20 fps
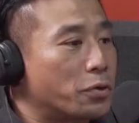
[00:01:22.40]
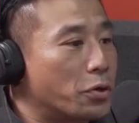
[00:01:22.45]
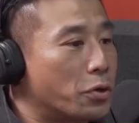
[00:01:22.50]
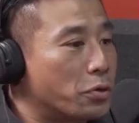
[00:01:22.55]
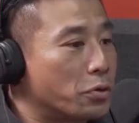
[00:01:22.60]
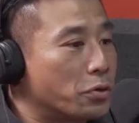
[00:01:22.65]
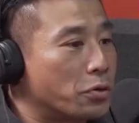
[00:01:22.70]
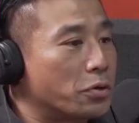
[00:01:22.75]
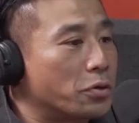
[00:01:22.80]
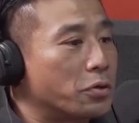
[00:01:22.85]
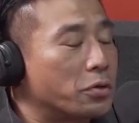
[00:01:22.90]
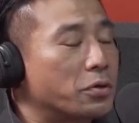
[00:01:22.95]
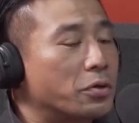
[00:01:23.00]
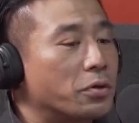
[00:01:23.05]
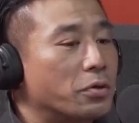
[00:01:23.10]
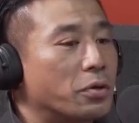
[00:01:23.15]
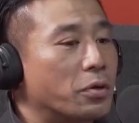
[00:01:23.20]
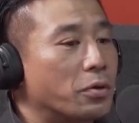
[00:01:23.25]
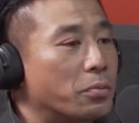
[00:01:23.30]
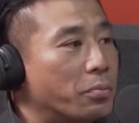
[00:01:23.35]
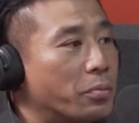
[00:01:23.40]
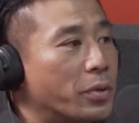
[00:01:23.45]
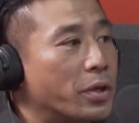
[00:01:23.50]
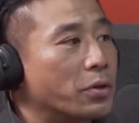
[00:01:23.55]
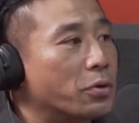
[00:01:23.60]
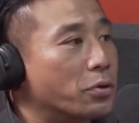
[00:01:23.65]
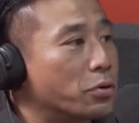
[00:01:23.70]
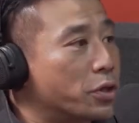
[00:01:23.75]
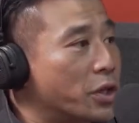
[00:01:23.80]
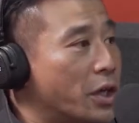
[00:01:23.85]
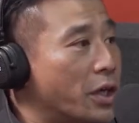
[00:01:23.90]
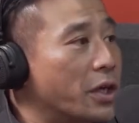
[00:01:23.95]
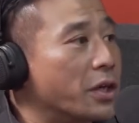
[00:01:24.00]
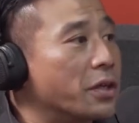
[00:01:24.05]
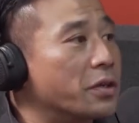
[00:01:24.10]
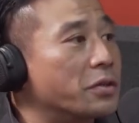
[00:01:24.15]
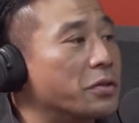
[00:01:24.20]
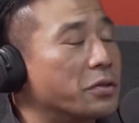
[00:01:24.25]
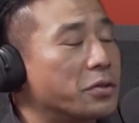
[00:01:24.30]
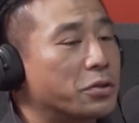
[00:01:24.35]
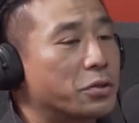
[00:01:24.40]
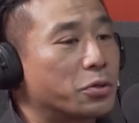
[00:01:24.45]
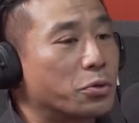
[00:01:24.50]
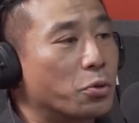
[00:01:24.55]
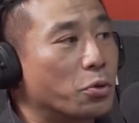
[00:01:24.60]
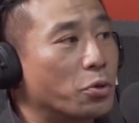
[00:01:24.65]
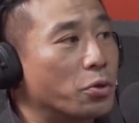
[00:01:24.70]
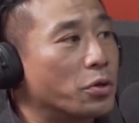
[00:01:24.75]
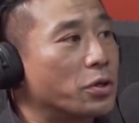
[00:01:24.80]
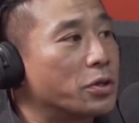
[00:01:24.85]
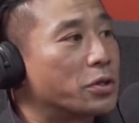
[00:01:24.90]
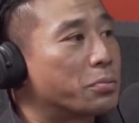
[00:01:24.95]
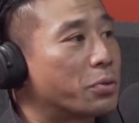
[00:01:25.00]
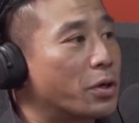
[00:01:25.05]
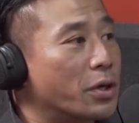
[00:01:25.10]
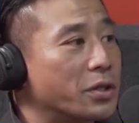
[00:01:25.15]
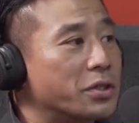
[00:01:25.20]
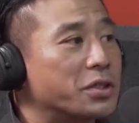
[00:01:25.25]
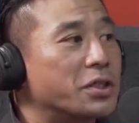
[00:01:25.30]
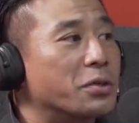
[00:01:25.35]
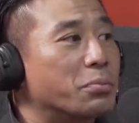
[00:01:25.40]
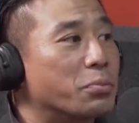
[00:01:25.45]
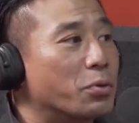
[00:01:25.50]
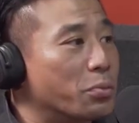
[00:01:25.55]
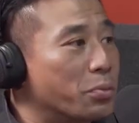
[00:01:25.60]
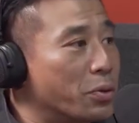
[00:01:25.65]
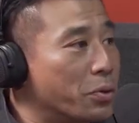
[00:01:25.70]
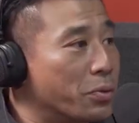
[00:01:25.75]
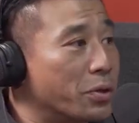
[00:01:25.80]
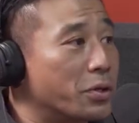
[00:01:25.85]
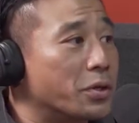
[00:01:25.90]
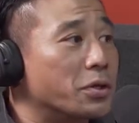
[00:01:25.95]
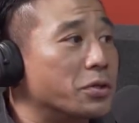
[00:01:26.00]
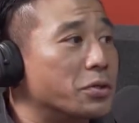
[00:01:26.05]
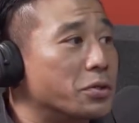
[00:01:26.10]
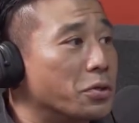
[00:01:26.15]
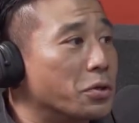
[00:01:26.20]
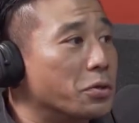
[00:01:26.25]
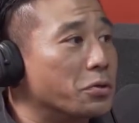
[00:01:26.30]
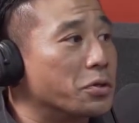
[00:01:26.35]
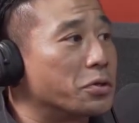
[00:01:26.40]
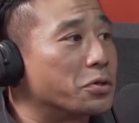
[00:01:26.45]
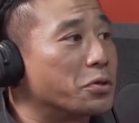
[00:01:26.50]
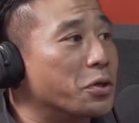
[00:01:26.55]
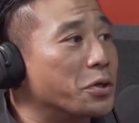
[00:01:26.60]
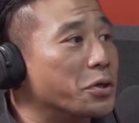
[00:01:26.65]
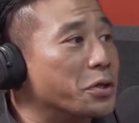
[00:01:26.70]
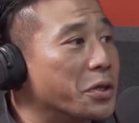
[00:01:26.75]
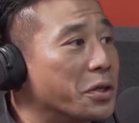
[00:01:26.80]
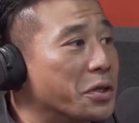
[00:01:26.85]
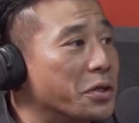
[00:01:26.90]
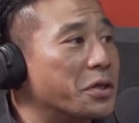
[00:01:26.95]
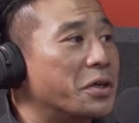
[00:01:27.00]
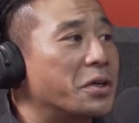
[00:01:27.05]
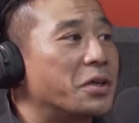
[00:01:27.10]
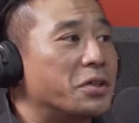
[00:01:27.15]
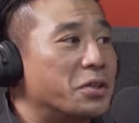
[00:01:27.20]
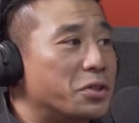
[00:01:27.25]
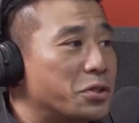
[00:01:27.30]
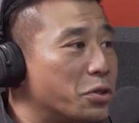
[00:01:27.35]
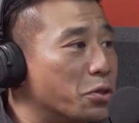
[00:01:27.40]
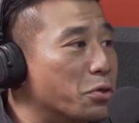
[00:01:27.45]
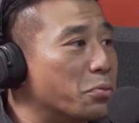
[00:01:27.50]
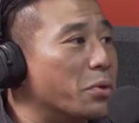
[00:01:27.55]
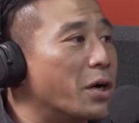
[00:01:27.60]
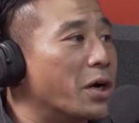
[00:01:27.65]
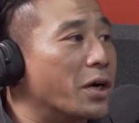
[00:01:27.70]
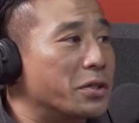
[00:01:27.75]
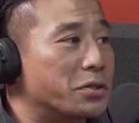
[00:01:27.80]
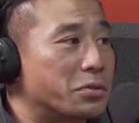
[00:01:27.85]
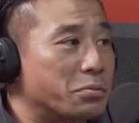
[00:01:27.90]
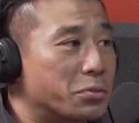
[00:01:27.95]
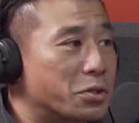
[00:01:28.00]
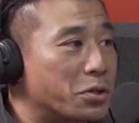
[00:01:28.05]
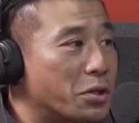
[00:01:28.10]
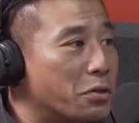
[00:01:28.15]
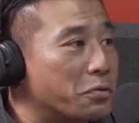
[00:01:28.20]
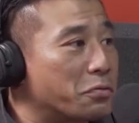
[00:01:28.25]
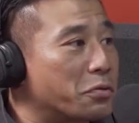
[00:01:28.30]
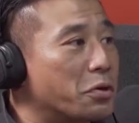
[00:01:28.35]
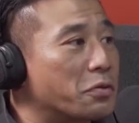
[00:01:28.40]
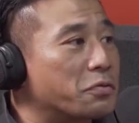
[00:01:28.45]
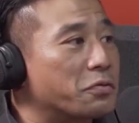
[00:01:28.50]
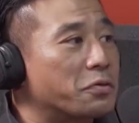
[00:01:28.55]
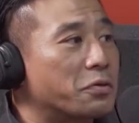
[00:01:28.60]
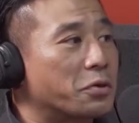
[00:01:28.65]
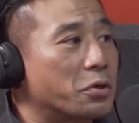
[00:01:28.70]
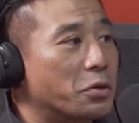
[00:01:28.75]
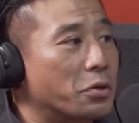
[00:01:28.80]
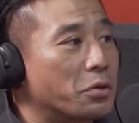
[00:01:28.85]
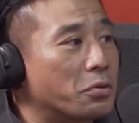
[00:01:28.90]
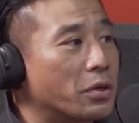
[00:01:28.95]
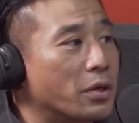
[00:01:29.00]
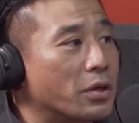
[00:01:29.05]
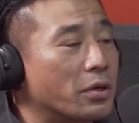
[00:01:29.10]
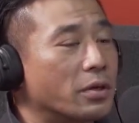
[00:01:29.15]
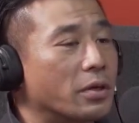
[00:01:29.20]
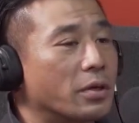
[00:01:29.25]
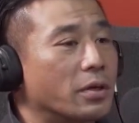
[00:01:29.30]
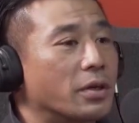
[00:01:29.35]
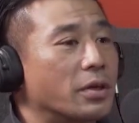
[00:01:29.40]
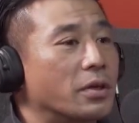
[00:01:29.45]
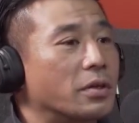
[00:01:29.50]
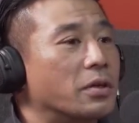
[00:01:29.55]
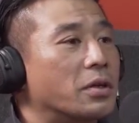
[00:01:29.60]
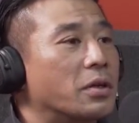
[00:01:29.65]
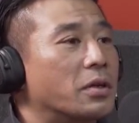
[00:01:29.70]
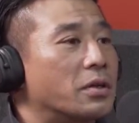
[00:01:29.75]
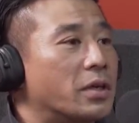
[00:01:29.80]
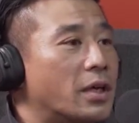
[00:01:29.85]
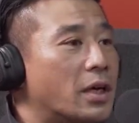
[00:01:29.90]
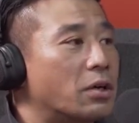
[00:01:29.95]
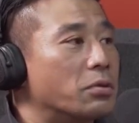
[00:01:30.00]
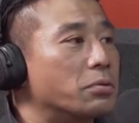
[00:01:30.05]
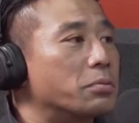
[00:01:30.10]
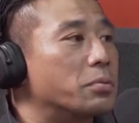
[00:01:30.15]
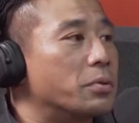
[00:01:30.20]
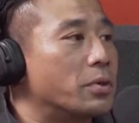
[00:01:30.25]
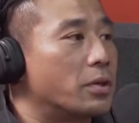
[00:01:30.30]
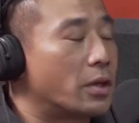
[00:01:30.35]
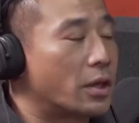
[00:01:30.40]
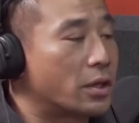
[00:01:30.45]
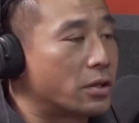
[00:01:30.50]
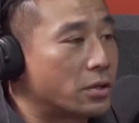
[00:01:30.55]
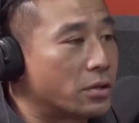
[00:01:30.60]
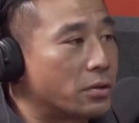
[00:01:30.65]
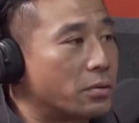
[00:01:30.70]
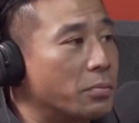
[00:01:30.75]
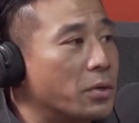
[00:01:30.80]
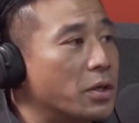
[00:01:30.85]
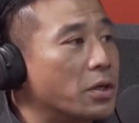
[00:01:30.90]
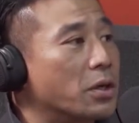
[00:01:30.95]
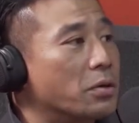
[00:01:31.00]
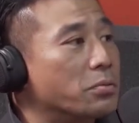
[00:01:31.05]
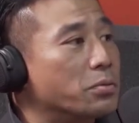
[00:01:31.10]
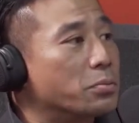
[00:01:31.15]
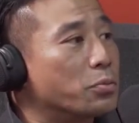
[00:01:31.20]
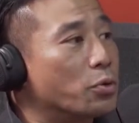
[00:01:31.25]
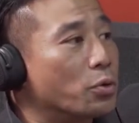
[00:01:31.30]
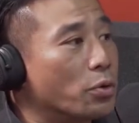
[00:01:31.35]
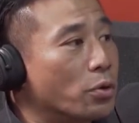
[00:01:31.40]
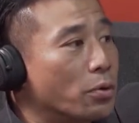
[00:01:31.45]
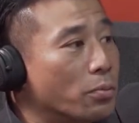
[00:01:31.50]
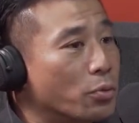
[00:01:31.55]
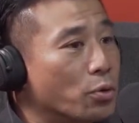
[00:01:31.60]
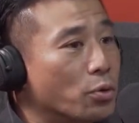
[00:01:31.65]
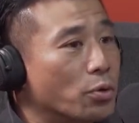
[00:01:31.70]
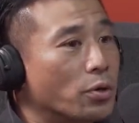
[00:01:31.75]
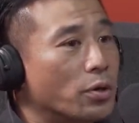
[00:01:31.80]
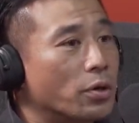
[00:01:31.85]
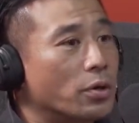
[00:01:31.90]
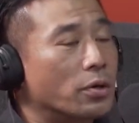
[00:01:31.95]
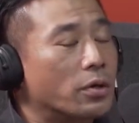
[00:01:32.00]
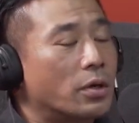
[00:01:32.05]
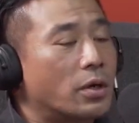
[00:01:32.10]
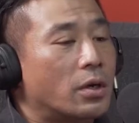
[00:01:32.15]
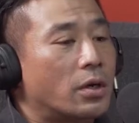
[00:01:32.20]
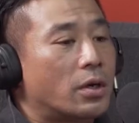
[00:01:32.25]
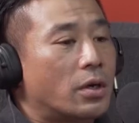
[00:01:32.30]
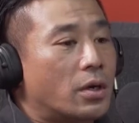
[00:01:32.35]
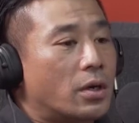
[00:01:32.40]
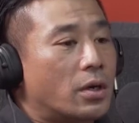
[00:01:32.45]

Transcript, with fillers: if you go to the bigger chain store, it's probably cheaper, but because you know this auntie, you still buy some stuff off of her, right? And then now as it becomes more and more